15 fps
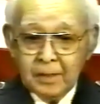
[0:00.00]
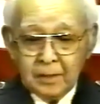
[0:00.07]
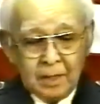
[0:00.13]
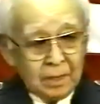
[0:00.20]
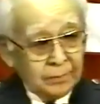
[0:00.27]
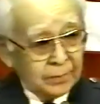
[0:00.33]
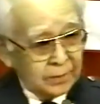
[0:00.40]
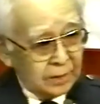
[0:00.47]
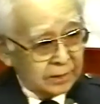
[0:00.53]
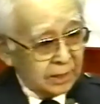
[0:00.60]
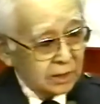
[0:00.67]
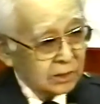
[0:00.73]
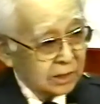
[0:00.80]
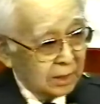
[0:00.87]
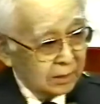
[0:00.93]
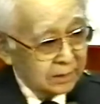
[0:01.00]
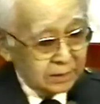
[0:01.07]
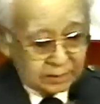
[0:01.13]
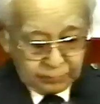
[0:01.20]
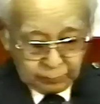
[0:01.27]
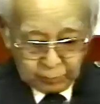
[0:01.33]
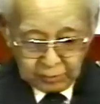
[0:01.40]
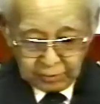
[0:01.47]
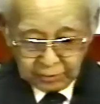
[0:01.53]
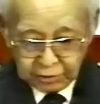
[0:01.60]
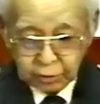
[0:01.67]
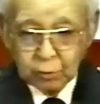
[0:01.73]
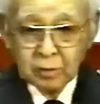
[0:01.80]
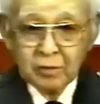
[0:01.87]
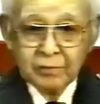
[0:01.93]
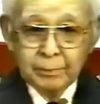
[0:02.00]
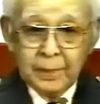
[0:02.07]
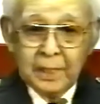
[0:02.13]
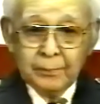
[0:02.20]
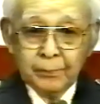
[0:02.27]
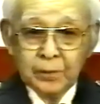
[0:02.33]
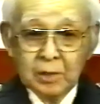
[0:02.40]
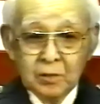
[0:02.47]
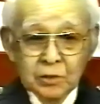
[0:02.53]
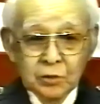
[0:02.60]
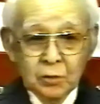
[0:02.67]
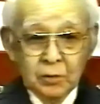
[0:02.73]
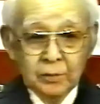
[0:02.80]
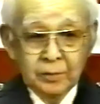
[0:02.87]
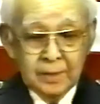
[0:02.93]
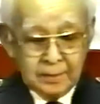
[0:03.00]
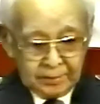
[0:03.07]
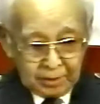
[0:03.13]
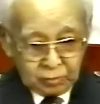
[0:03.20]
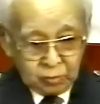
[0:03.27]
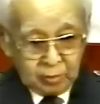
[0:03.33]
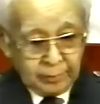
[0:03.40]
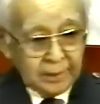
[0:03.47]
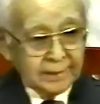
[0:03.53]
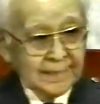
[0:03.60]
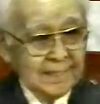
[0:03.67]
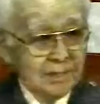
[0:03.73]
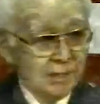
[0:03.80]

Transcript: Ah, the Texans were short of manpower, so they told me to take